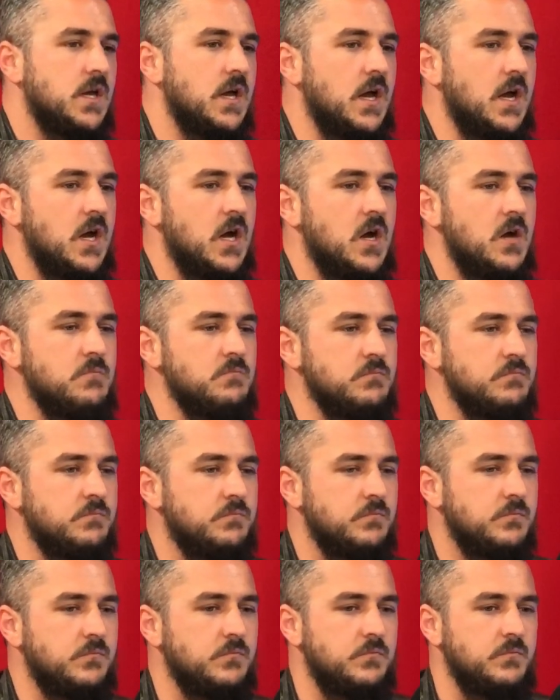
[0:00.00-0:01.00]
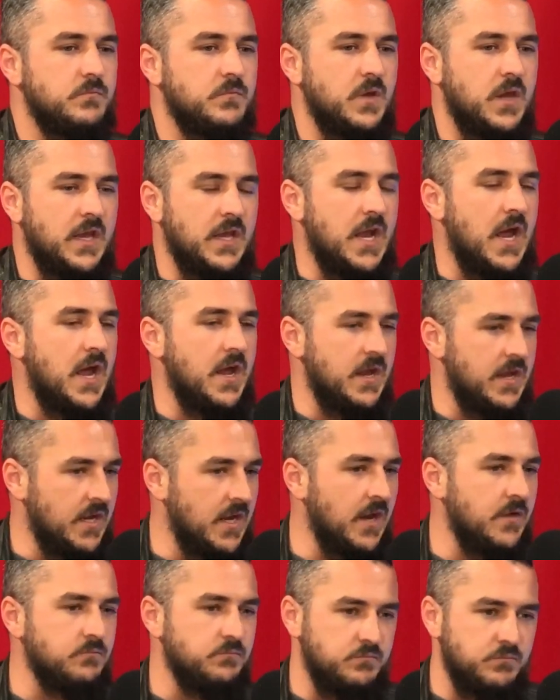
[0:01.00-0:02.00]
Um, and I
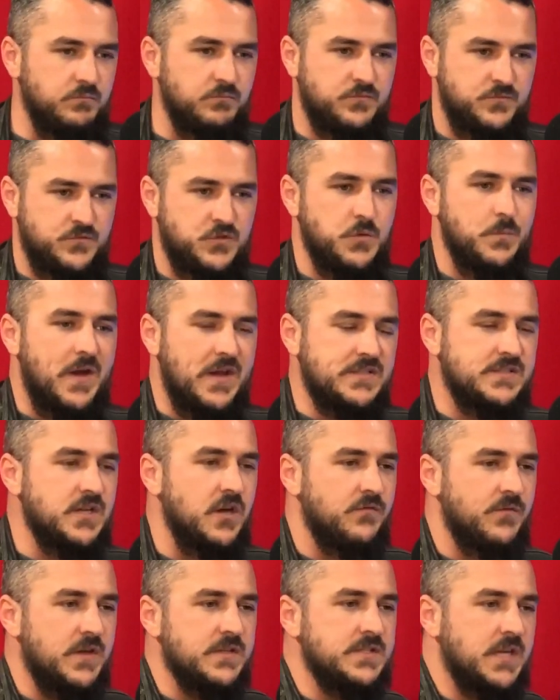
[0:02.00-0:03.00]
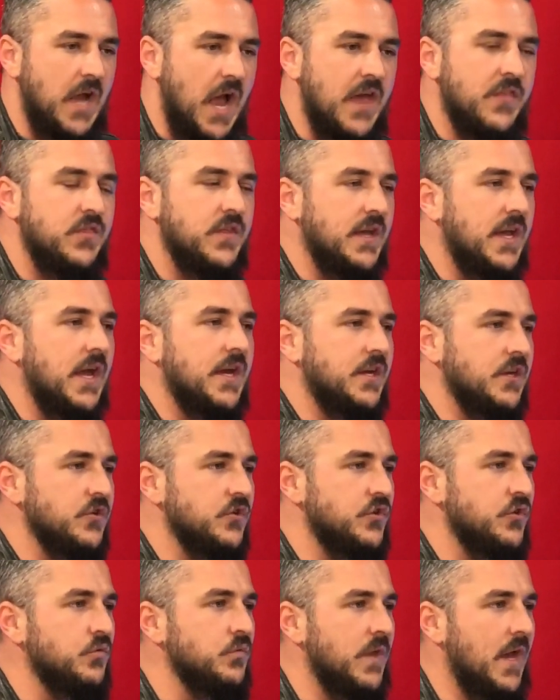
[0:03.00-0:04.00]
and I to myself I was like, I think I
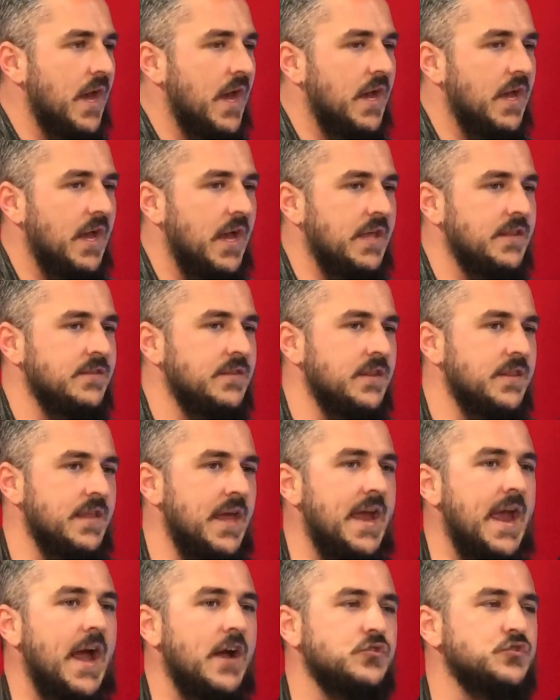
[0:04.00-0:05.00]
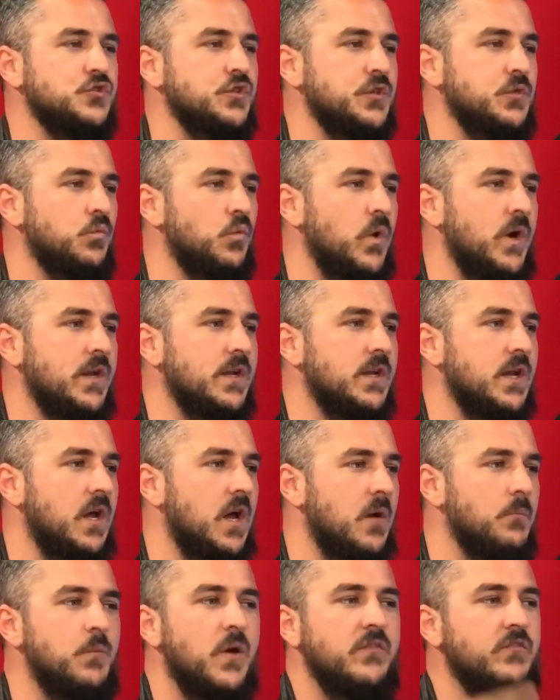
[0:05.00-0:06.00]
can do that. And then they actually went
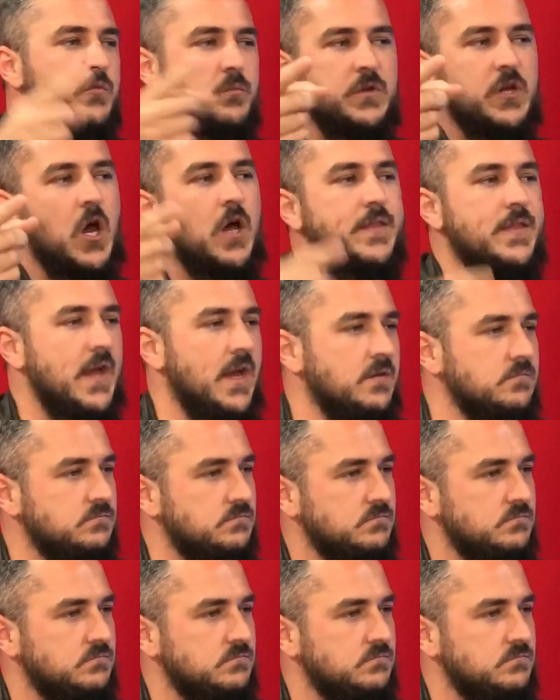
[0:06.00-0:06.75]
above and beyond that.